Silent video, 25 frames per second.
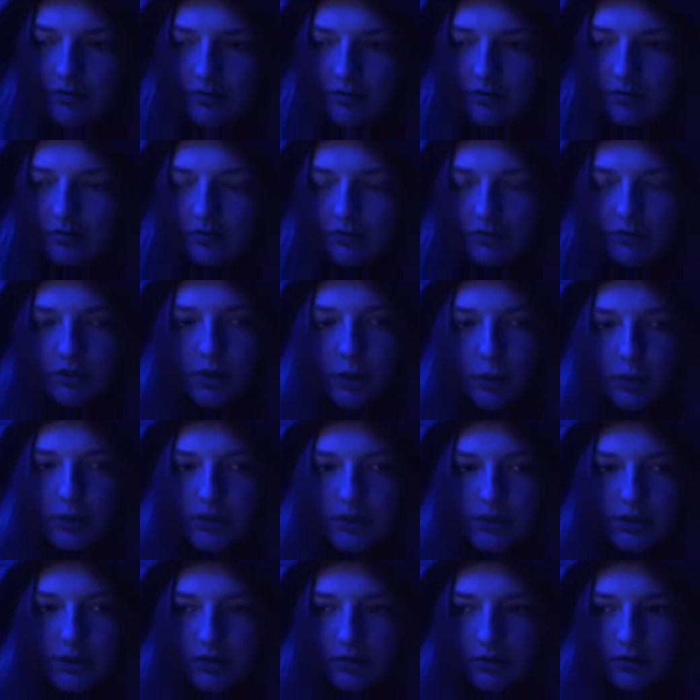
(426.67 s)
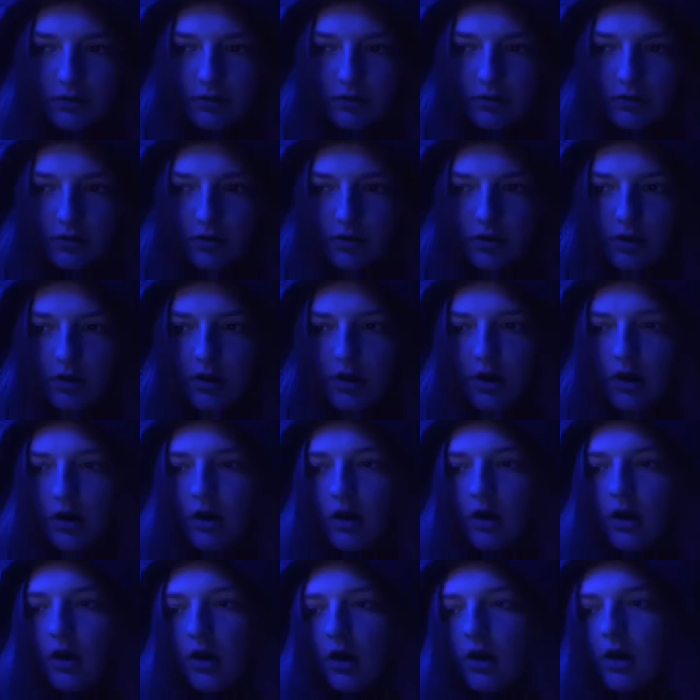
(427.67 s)
There's only one season.
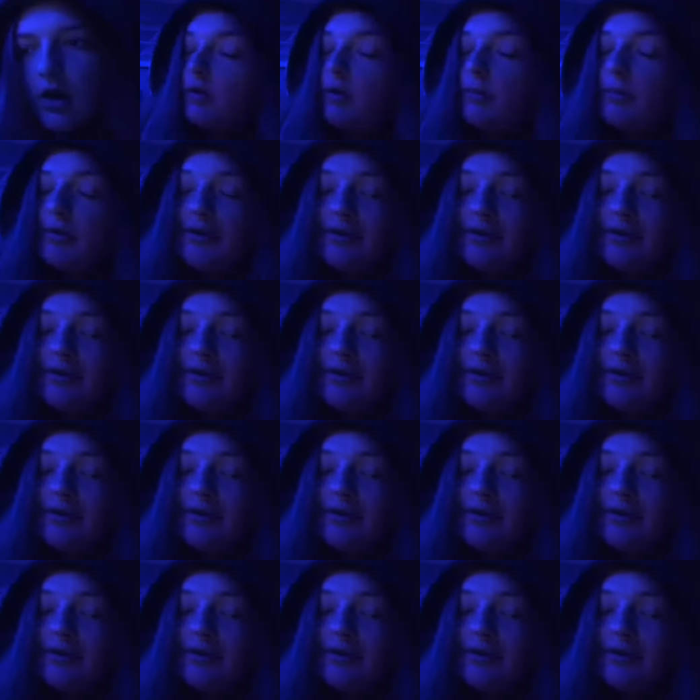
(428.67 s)
Probably